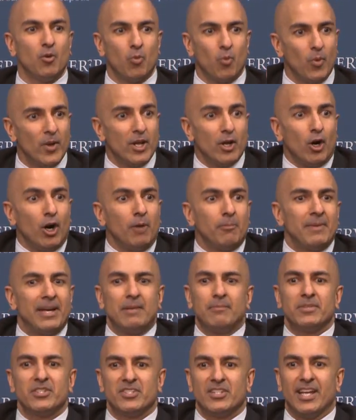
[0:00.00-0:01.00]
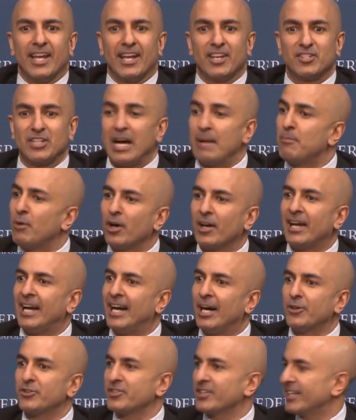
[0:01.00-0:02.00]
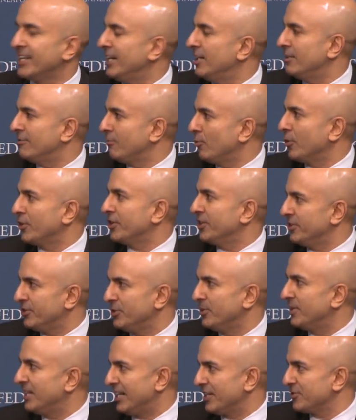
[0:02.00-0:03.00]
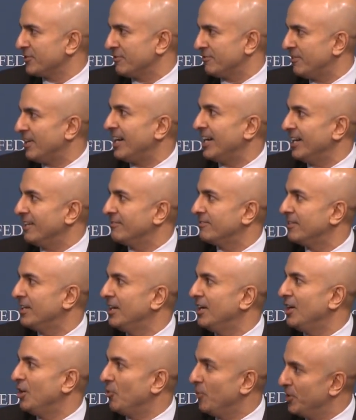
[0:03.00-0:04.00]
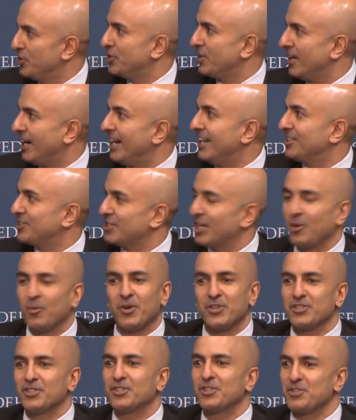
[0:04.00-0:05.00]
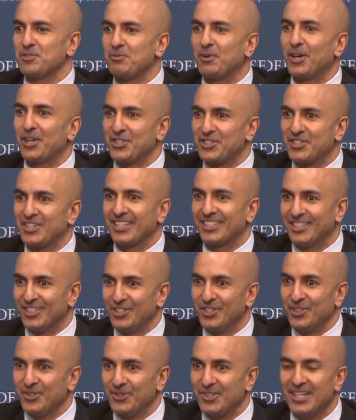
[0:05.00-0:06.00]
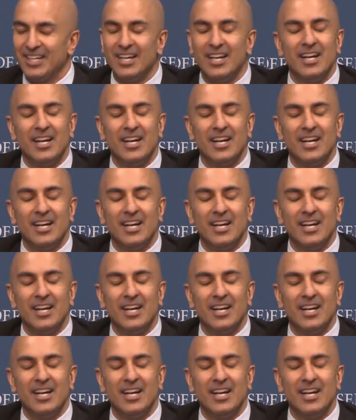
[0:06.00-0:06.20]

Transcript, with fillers: We all made mistakes. I bought a house in California in 2005, which in hindsight wasn't the smartest thing to do.